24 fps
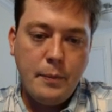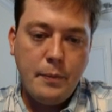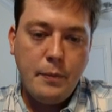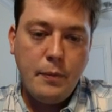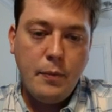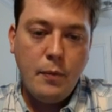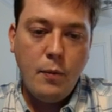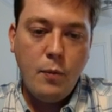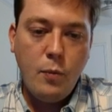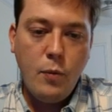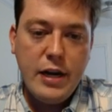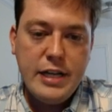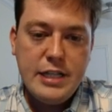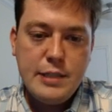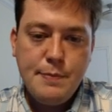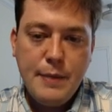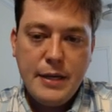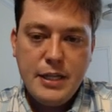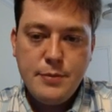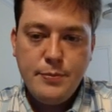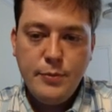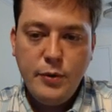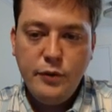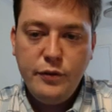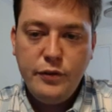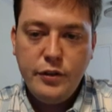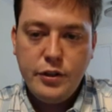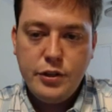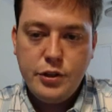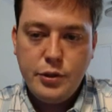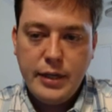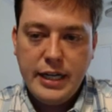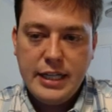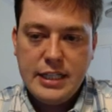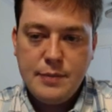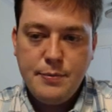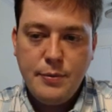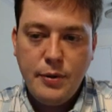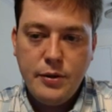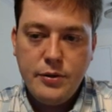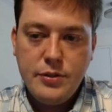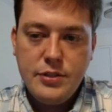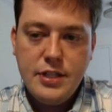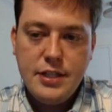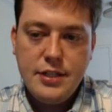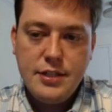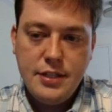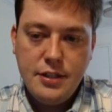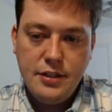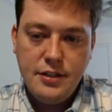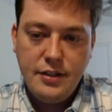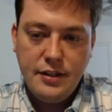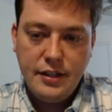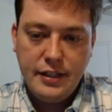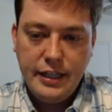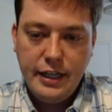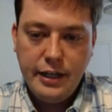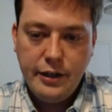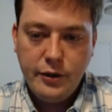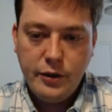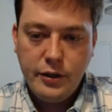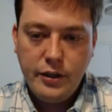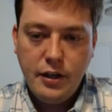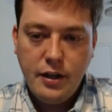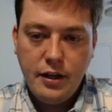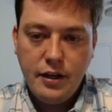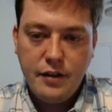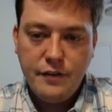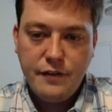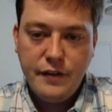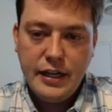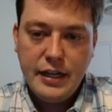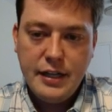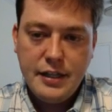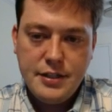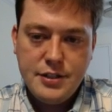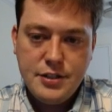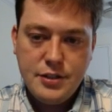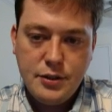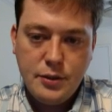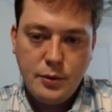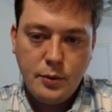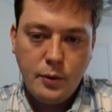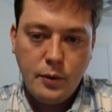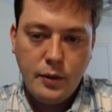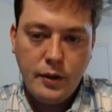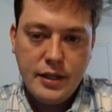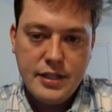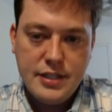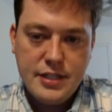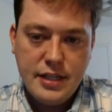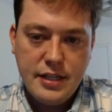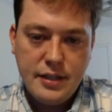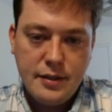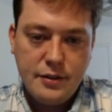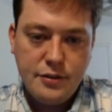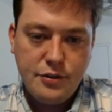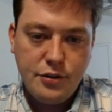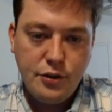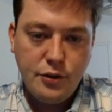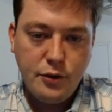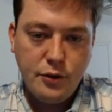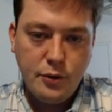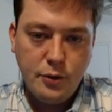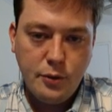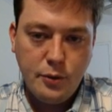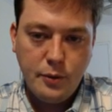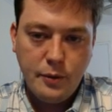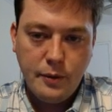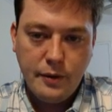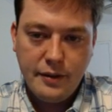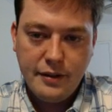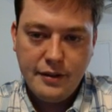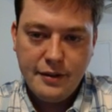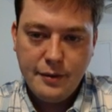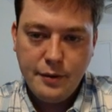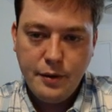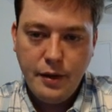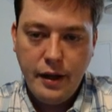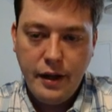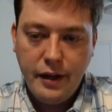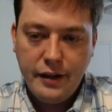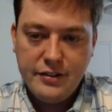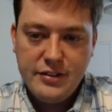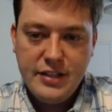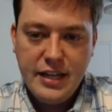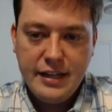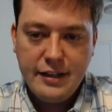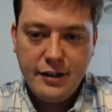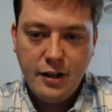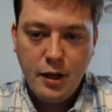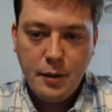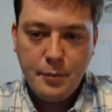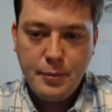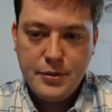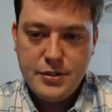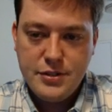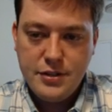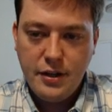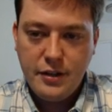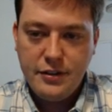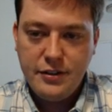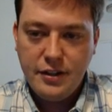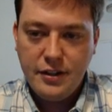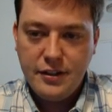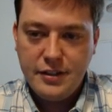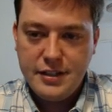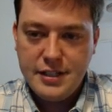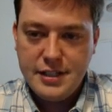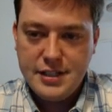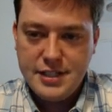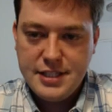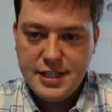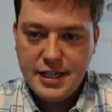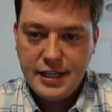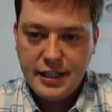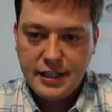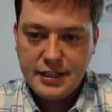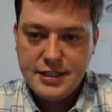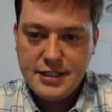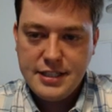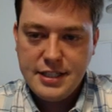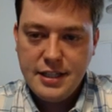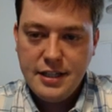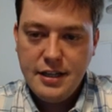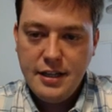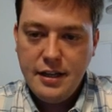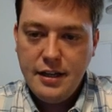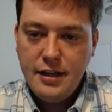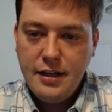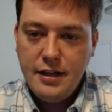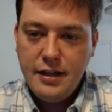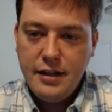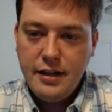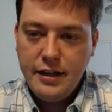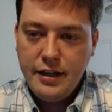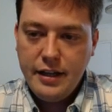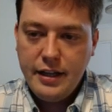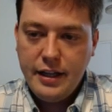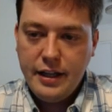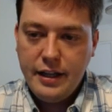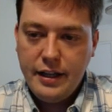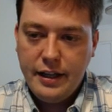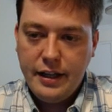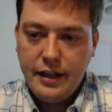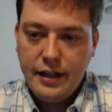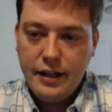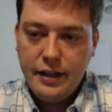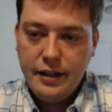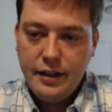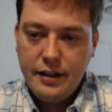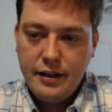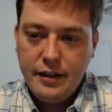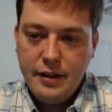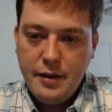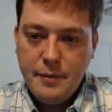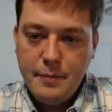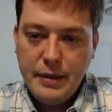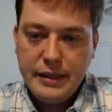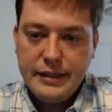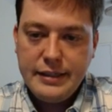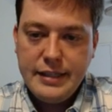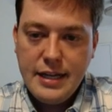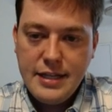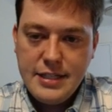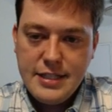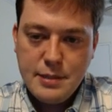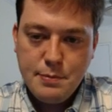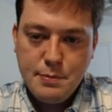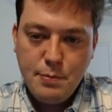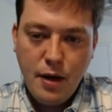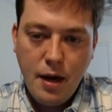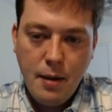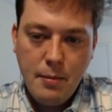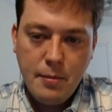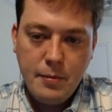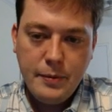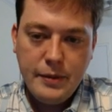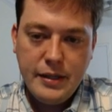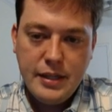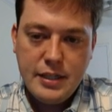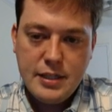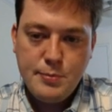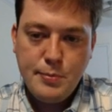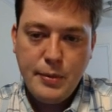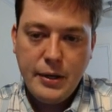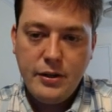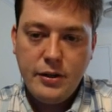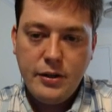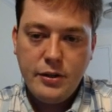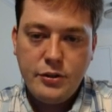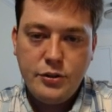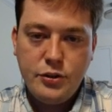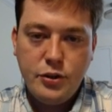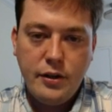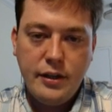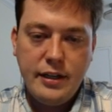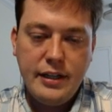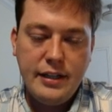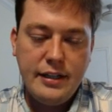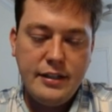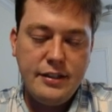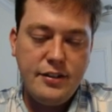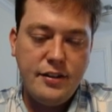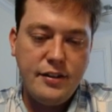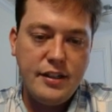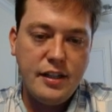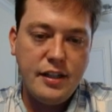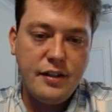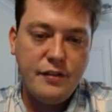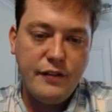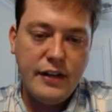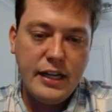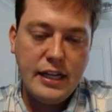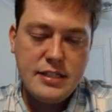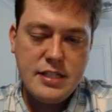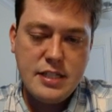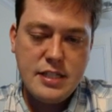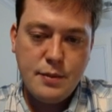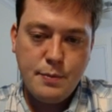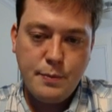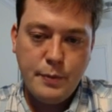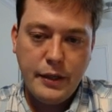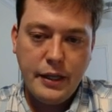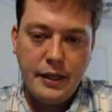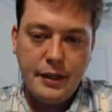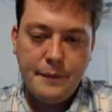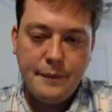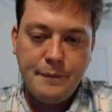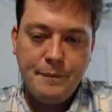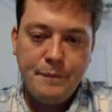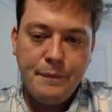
white's best move to transpose this into the Caro-Kann advanced, or is it to take en passant on d6? My guess is probably it's better to turn it into the advance, but